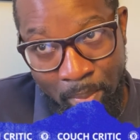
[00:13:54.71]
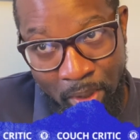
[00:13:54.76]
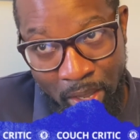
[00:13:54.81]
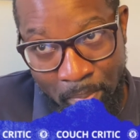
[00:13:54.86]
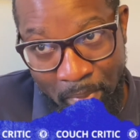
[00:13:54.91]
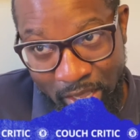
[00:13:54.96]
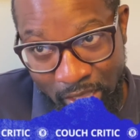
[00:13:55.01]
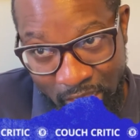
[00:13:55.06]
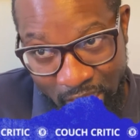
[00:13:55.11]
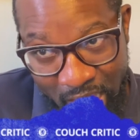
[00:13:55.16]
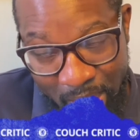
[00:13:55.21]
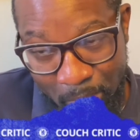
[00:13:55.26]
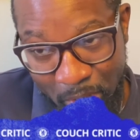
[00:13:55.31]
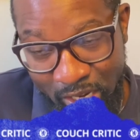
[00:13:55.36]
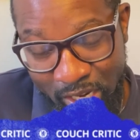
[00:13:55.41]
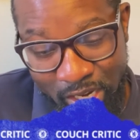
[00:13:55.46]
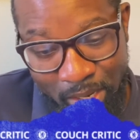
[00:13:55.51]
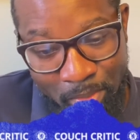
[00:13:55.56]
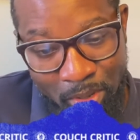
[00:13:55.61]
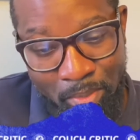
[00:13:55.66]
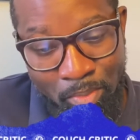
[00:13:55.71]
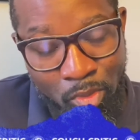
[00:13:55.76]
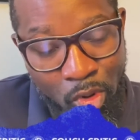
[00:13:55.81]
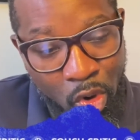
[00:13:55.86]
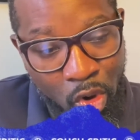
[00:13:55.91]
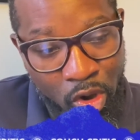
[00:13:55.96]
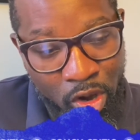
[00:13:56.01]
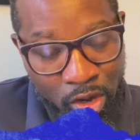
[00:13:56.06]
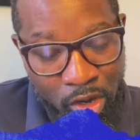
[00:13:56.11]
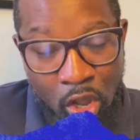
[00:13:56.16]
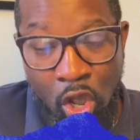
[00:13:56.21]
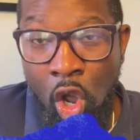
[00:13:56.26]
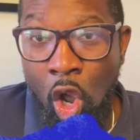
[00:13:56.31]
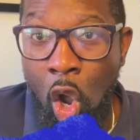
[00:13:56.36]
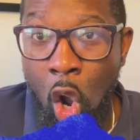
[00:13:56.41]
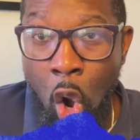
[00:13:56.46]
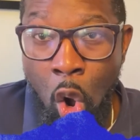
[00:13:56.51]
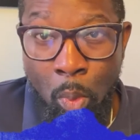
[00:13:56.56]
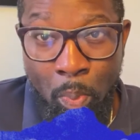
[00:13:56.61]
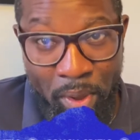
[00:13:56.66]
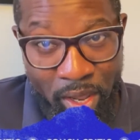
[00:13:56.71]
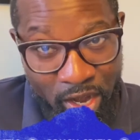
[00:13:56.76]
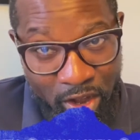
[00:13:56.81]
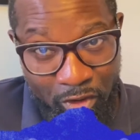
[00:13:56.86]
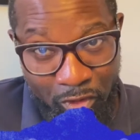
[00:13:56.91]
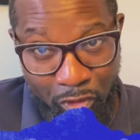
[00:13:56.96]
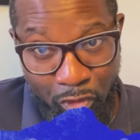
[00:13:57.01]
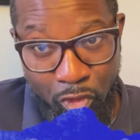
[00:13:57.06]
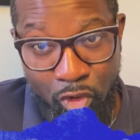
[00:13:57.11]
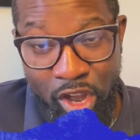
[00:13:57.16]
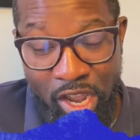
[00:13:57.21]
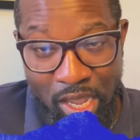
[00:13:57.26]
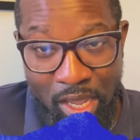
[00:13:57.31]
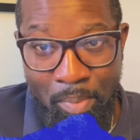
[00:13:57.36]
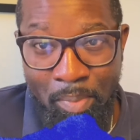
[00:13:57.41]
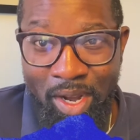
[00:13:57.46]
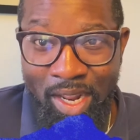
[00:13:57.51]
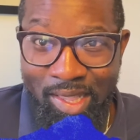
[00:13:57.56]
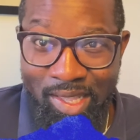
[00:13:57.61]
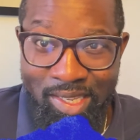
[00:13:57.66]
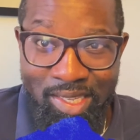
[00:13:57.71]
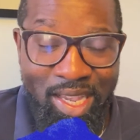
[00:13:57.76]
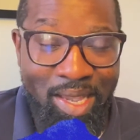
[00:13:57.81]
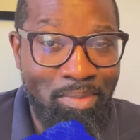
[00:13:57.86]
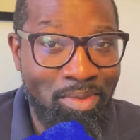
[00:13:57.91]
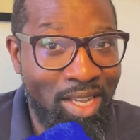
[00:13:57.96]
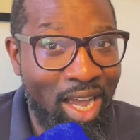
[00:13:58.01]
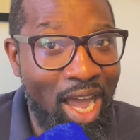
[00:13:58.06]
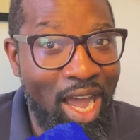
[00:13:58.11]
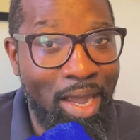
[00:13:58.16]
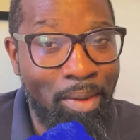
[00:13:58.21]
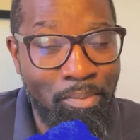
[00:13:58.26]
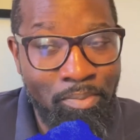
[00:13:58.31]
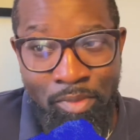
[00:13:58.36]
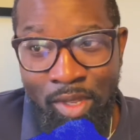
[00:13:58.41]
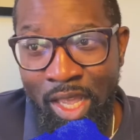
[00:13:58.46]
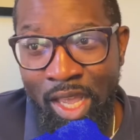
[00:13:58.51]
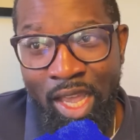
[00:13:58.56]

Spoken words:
It made the game a little bit more open and free, but at the same time,